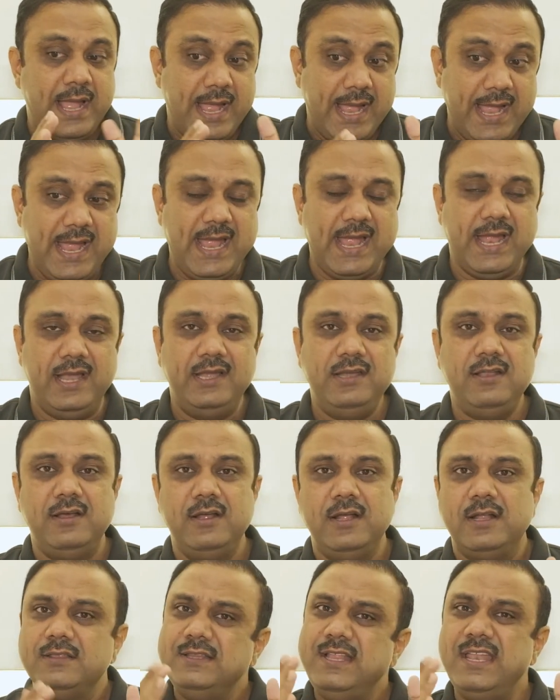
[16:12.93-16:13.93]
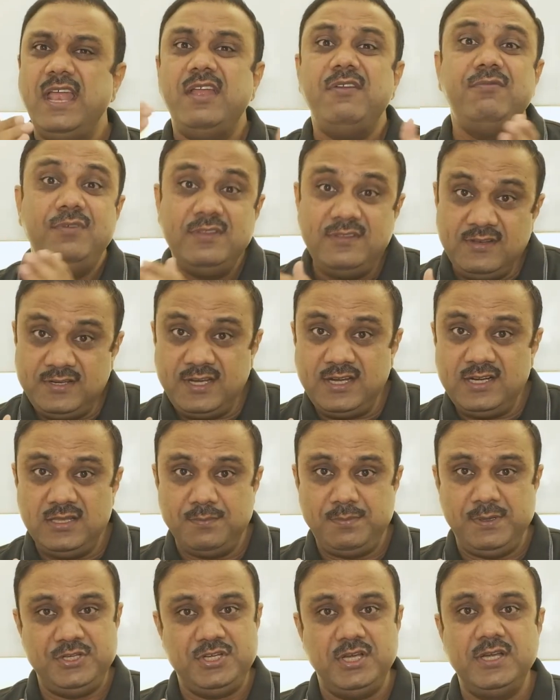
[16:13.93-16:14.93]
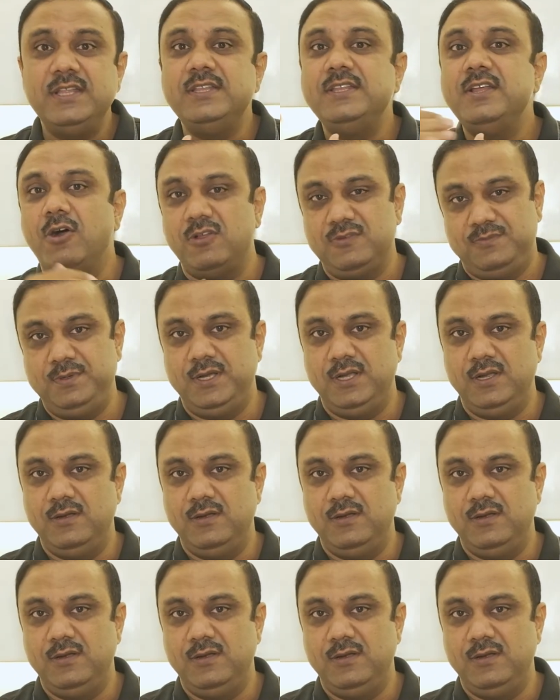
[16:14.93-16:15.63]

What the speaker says: And then I visited the patient in the hospital.